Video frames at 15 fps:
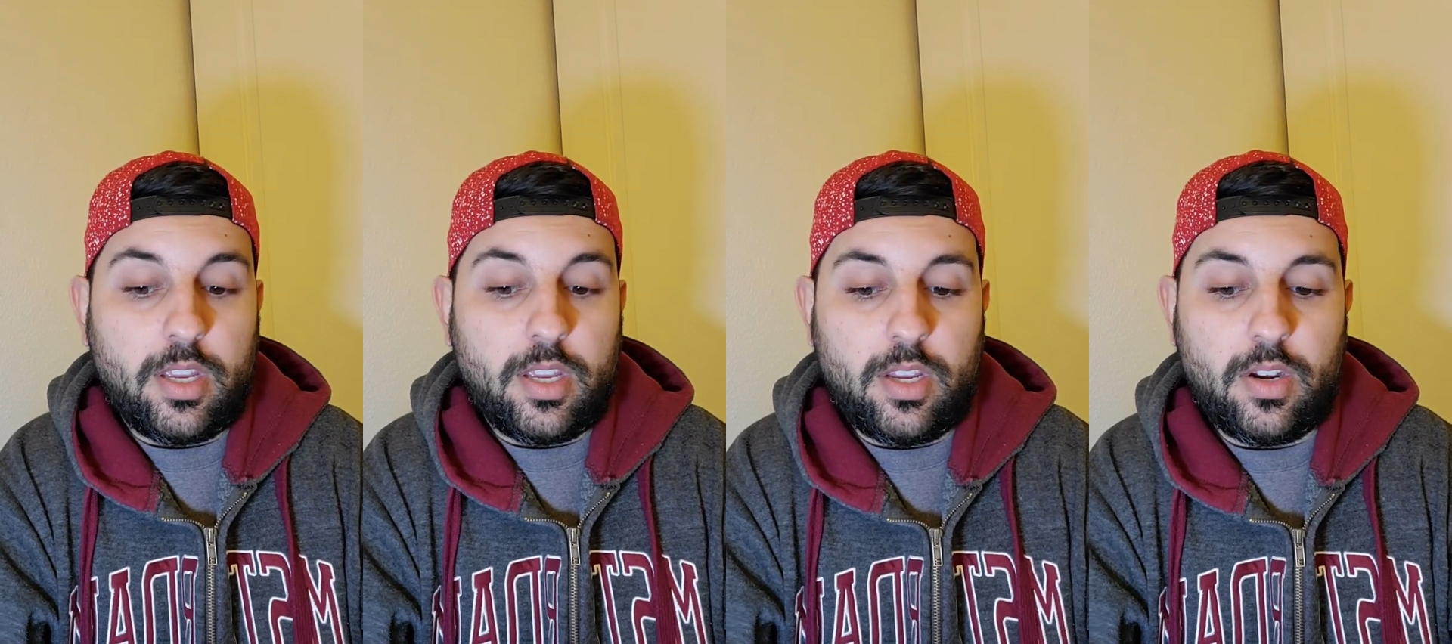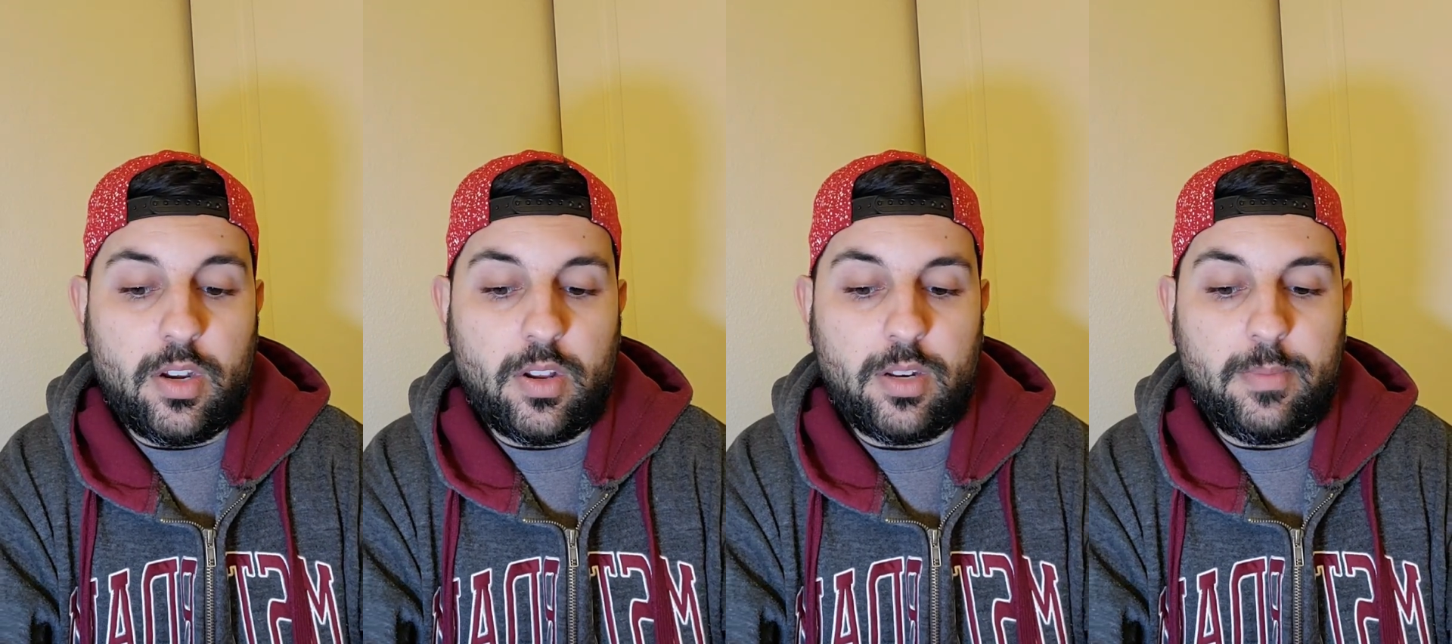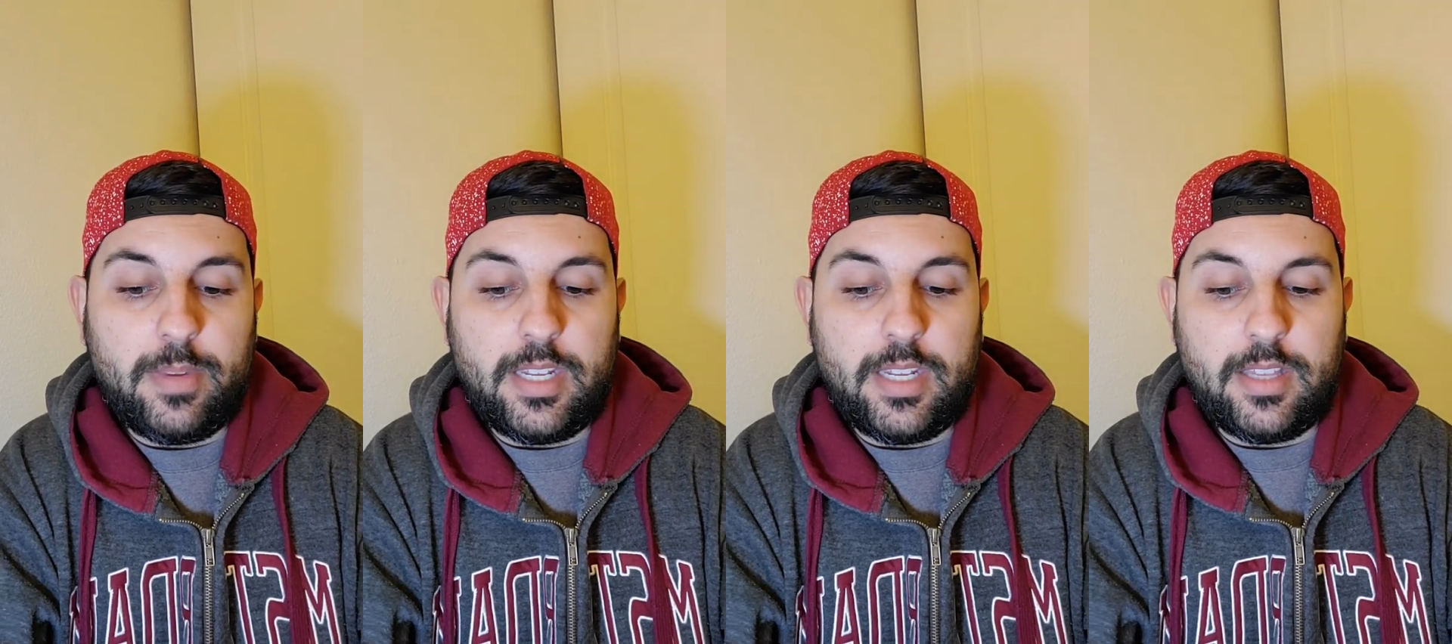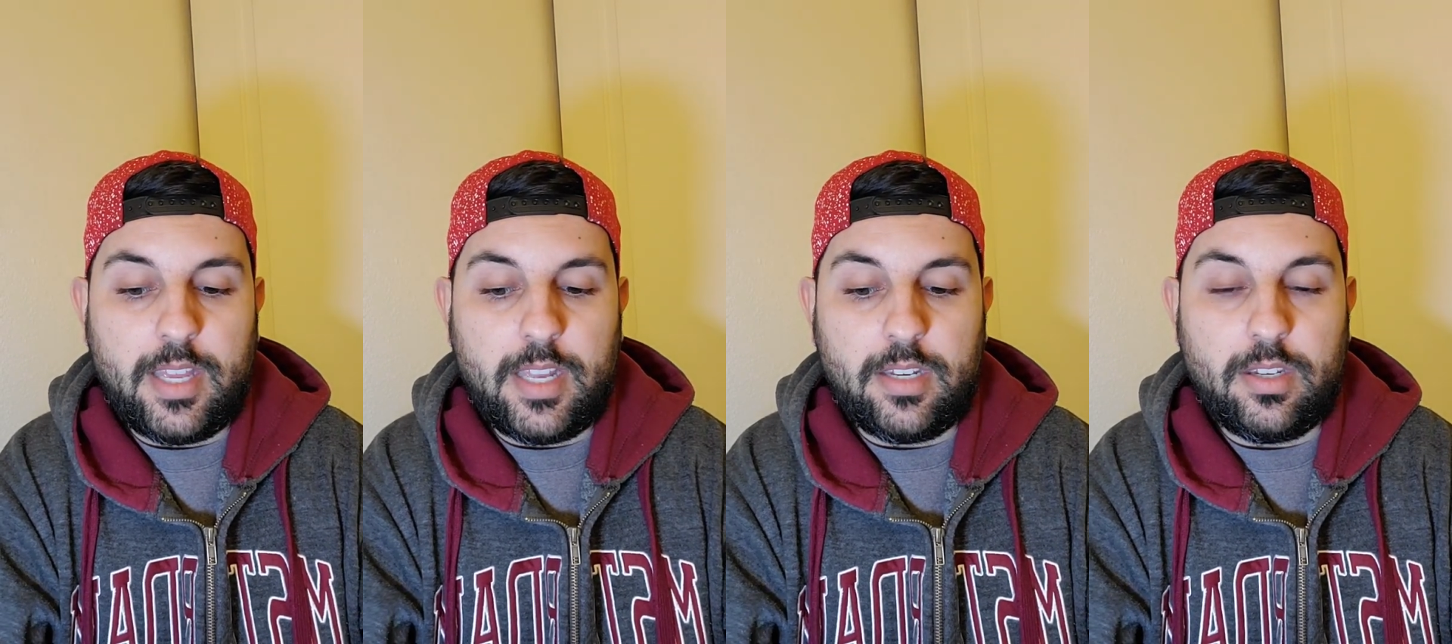You know what I
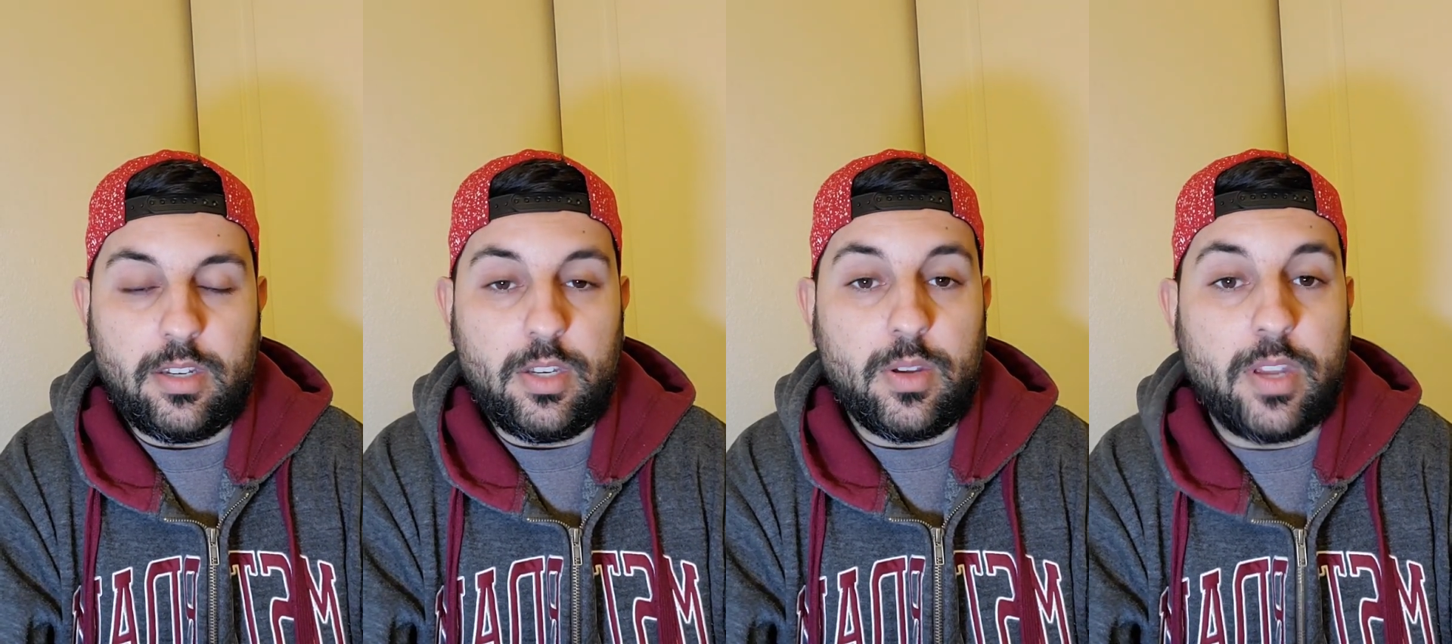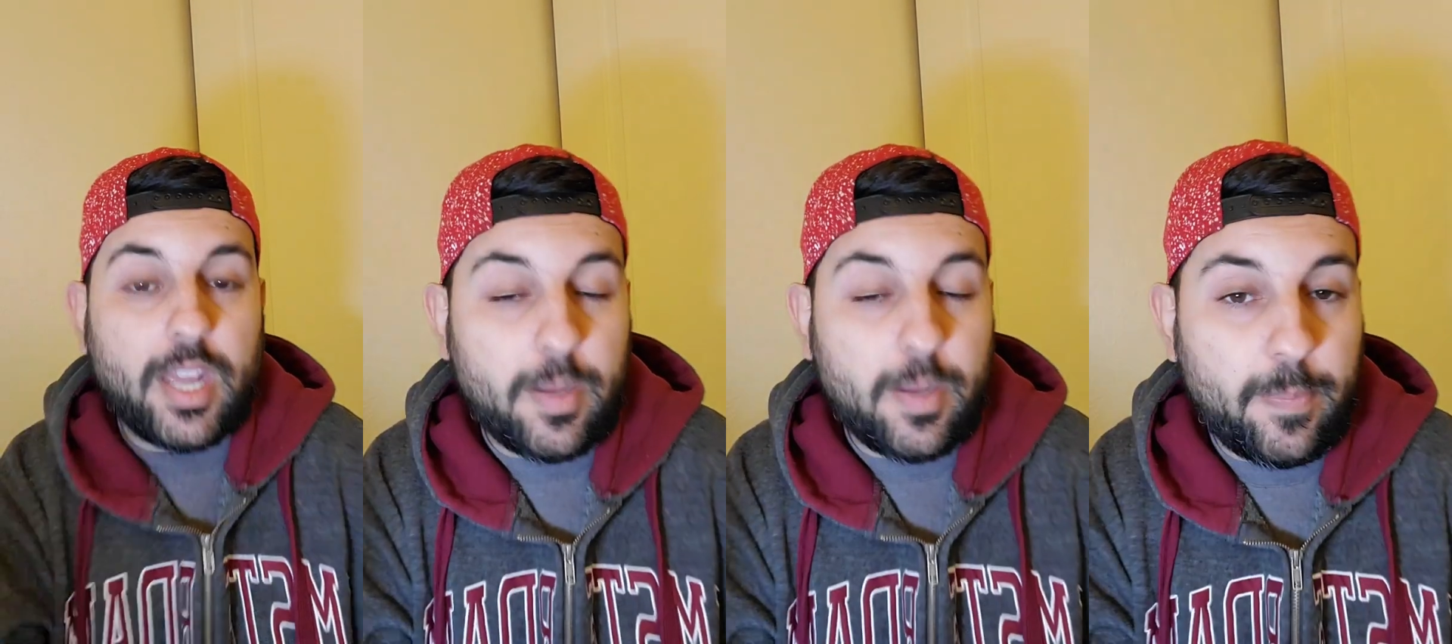mean? Then you get